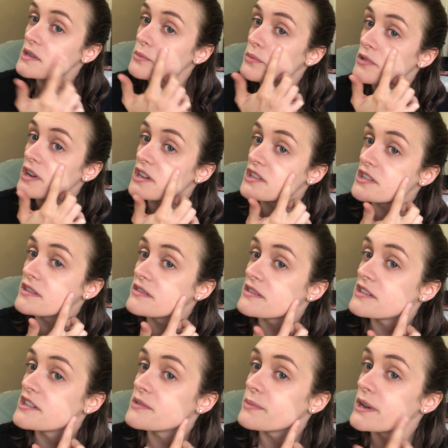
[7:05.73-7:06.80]
the brushes
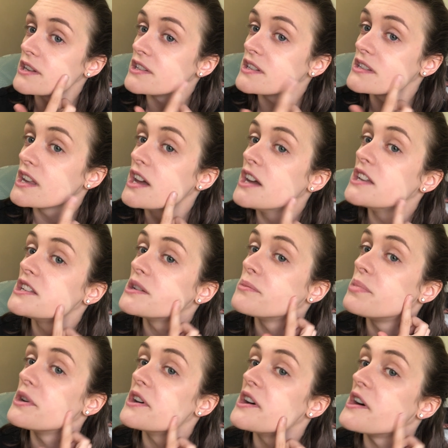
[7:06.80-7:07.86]
or sponges, to
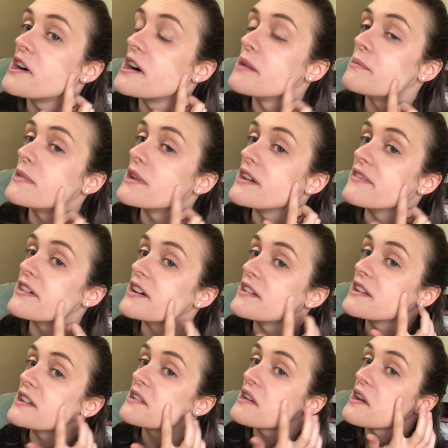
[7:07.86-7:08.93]
put on my
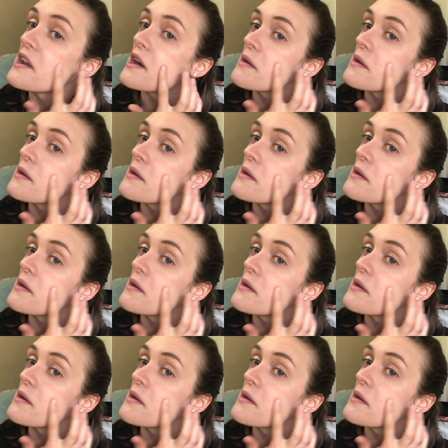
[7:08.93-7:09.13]
foundation.